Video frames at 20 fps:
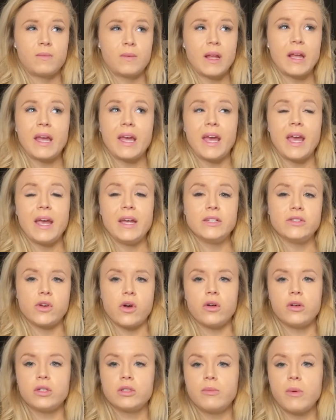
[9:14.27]
like
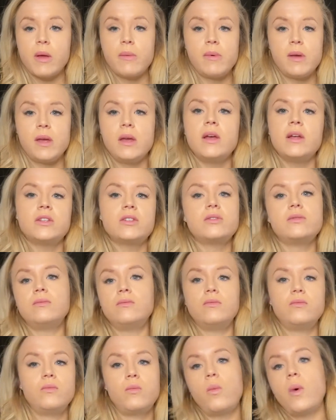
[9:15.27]
$8 maybe. It's
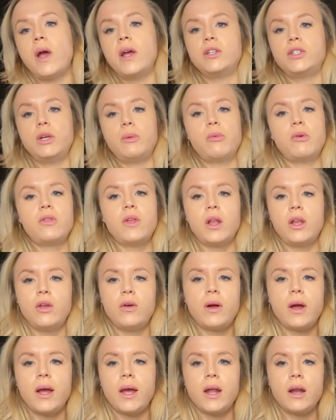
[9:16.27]
way cheaper than you
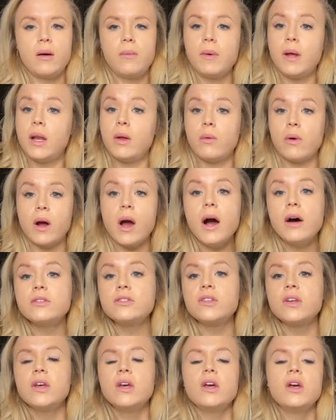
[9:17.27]
can get them anywhere
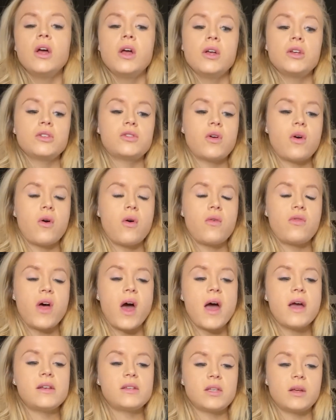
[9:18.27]
else. So
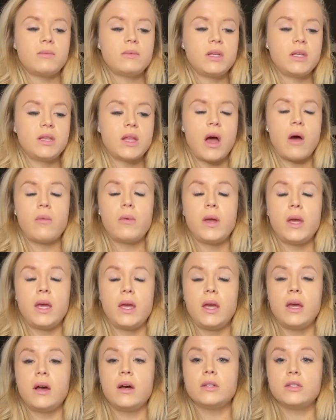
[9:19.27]
that is something that we
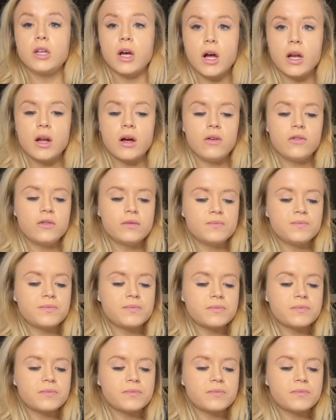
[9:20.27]
eat a ton of.